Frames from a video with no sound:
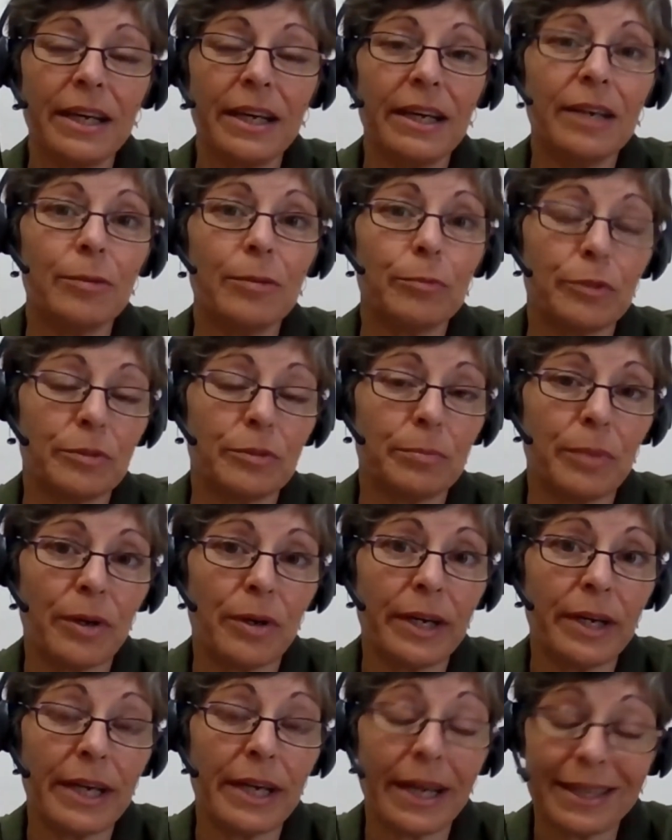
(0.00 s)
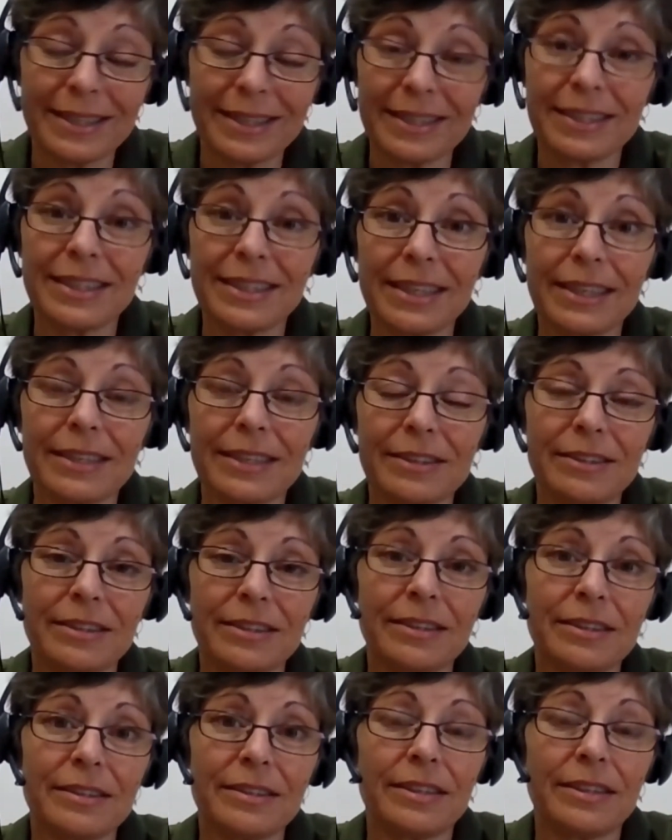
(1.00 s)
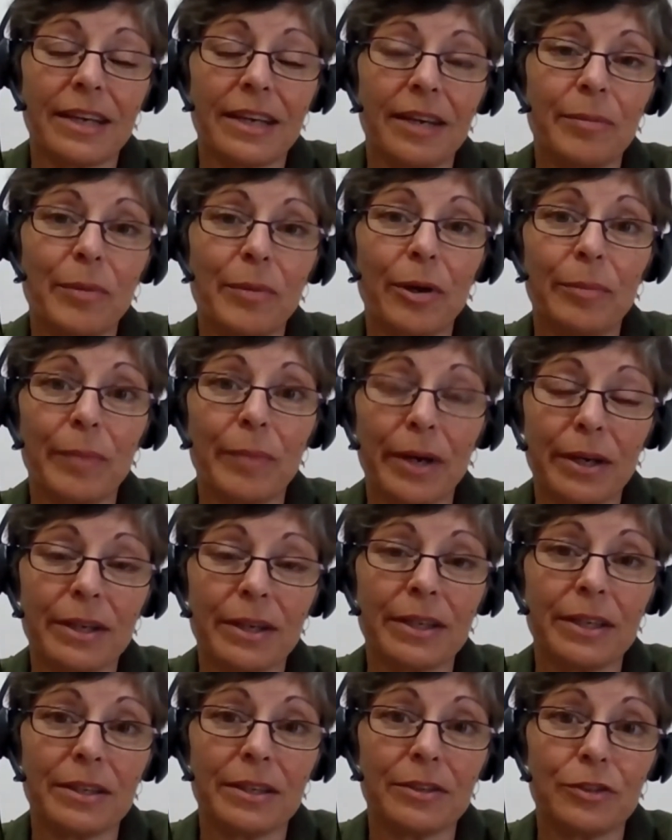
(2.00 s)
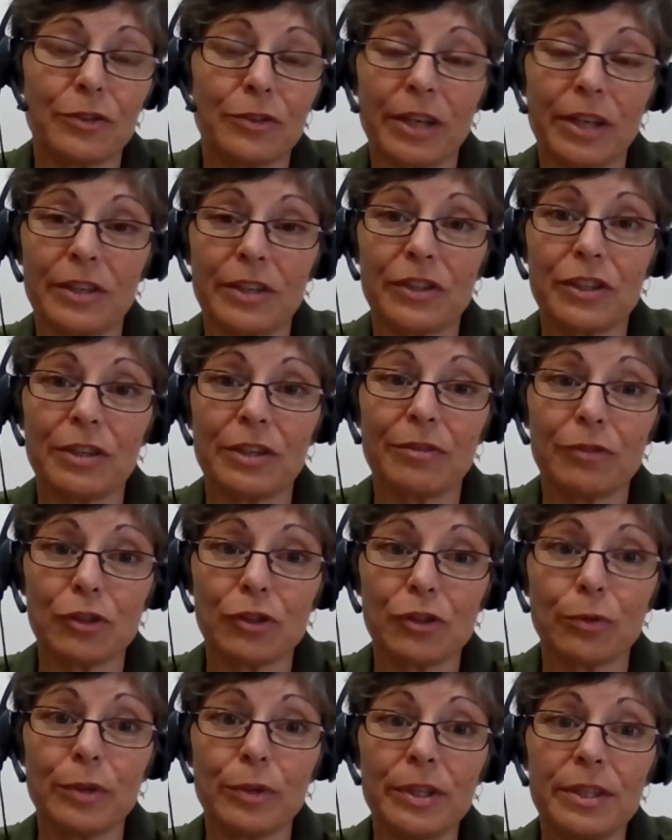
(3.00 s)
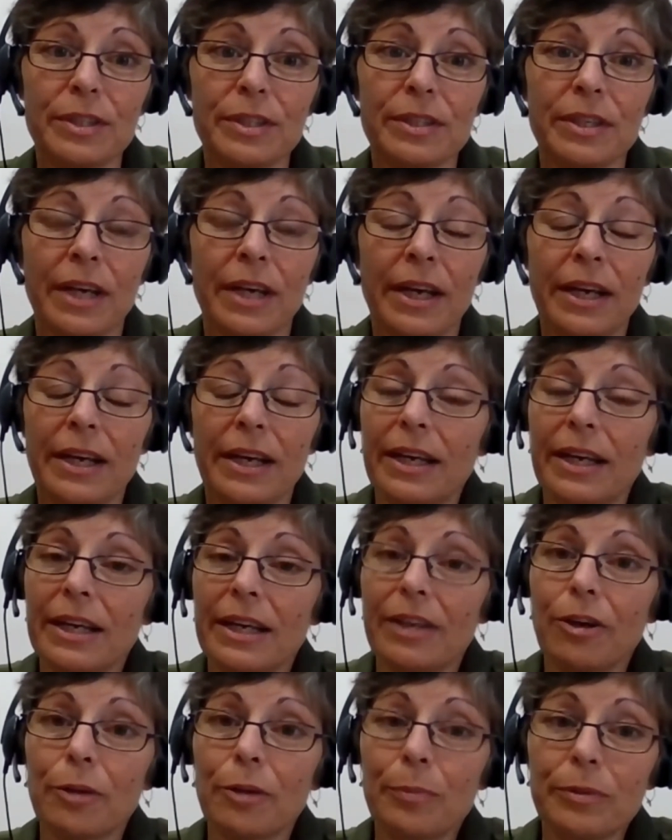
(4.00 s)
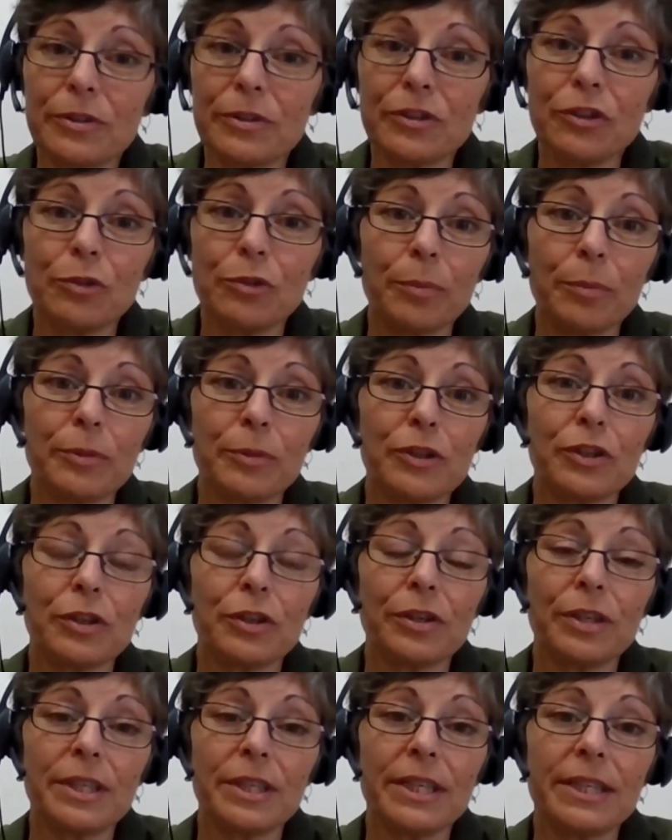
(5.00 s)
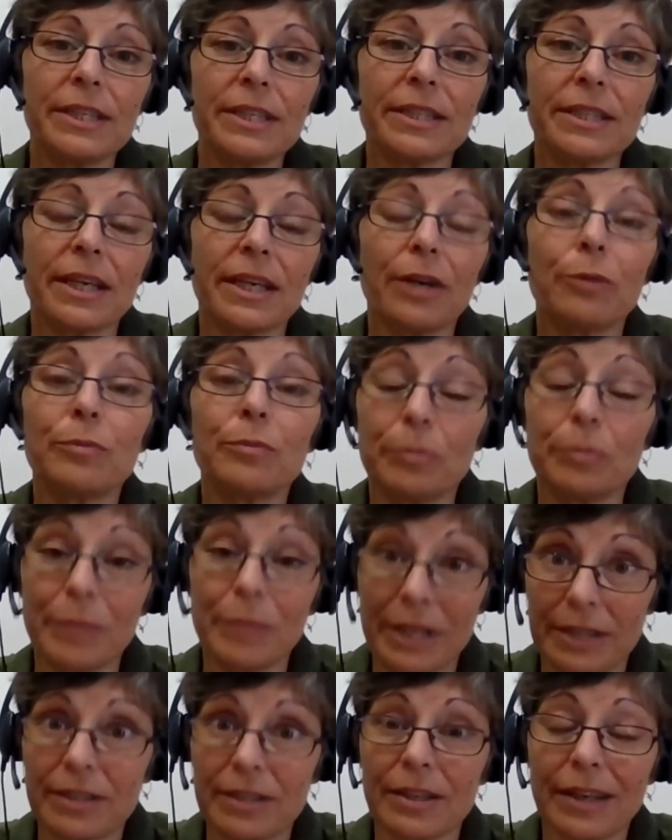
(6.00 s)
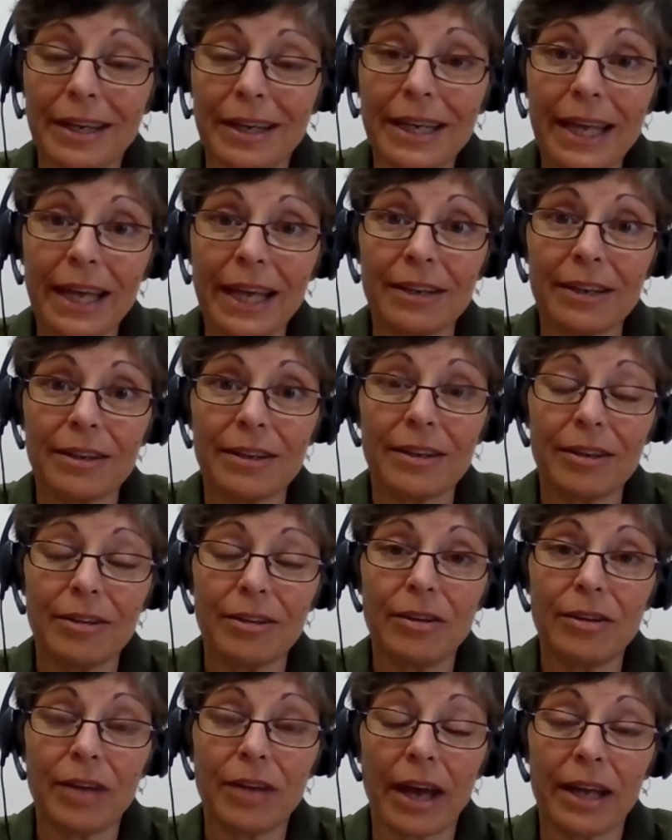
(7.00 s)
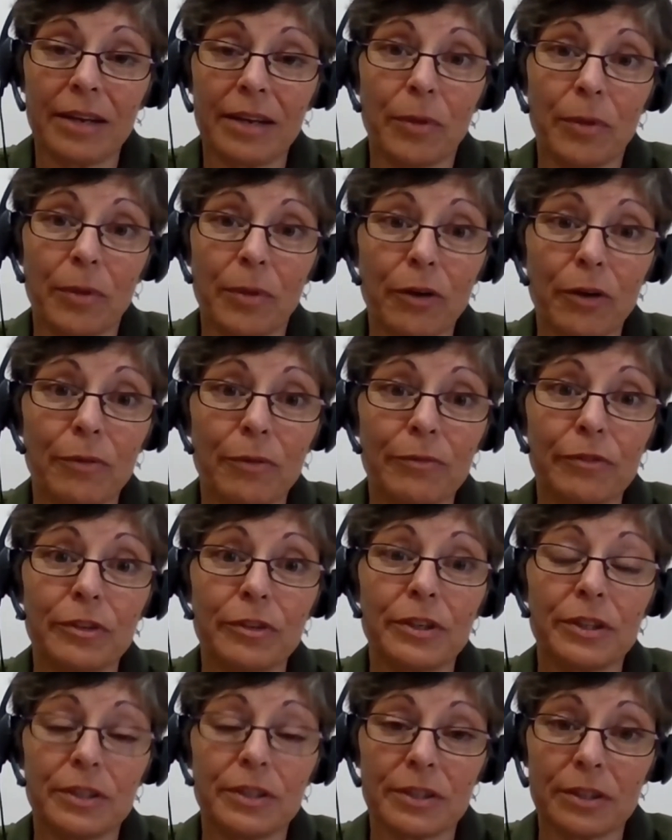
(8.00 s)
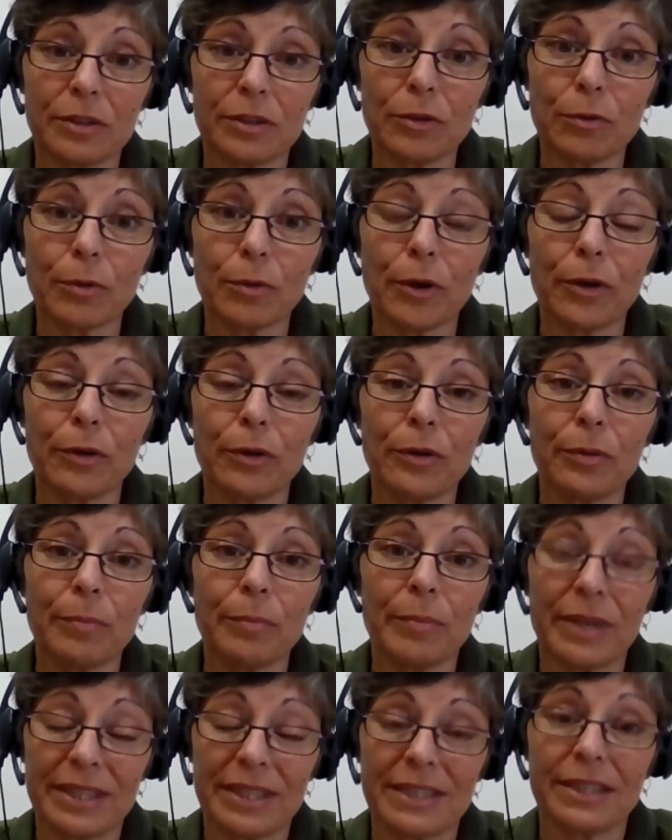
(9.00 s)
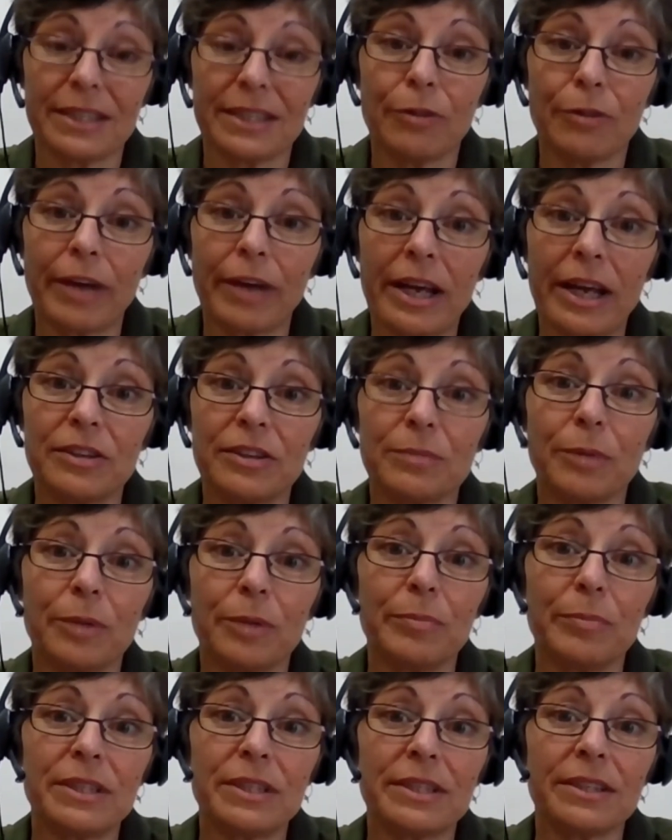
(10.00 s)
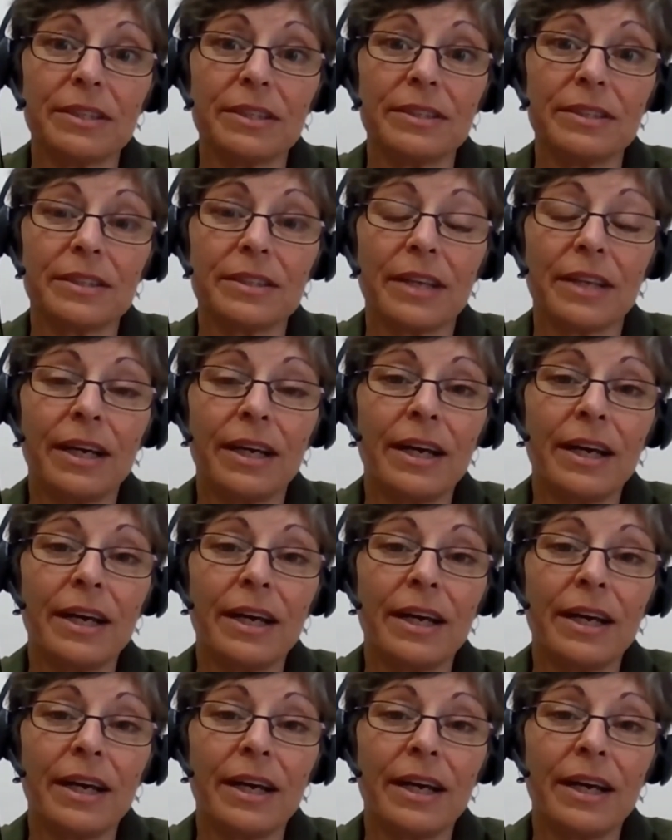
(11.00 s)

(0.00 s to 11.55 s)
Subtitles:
It was and still is to this day, my marketing strategy of choice. It opens new opportunities, helps me to again gain my confidence and grow myself and my business.